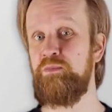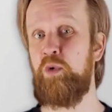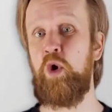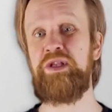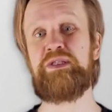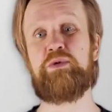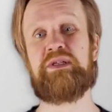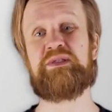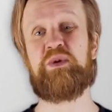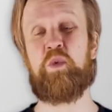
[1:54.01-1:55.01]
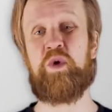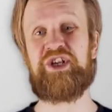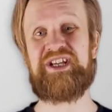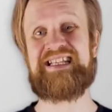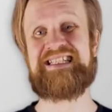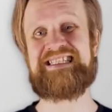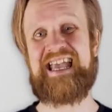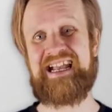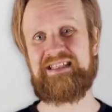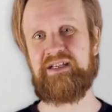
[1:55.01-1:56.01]
points towards which
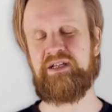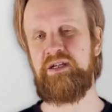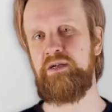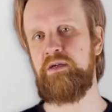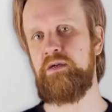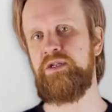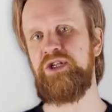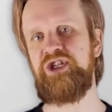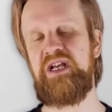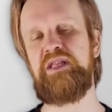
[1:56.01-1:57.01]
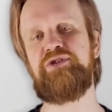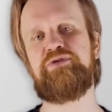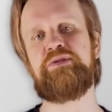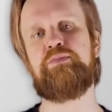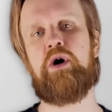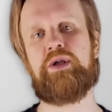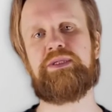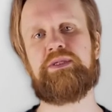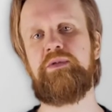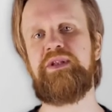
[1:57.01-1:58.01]
exact challenge
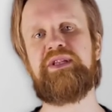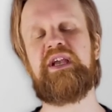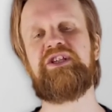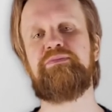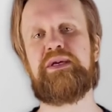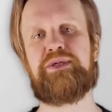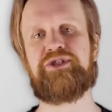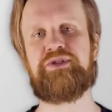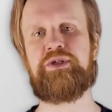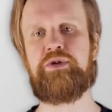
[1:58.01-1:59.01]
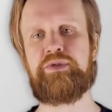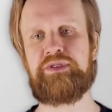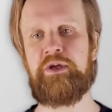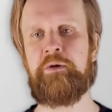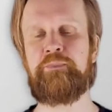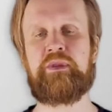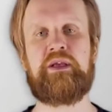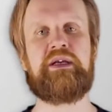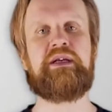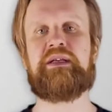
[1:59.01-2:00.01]
response authentication message is used,
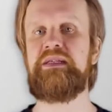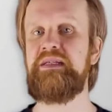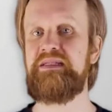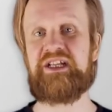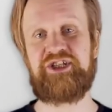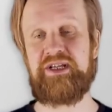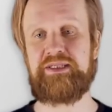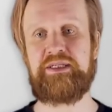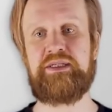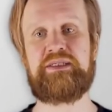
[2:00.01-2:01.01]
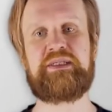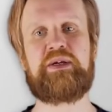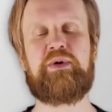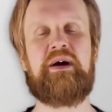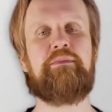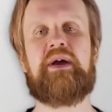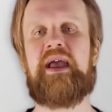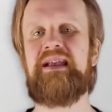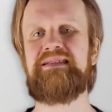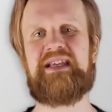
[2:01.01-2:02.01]
such as Scrum
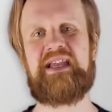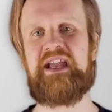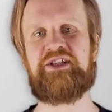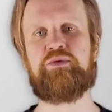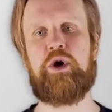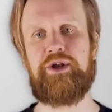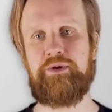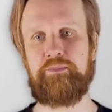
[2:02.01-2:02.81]
SAH1.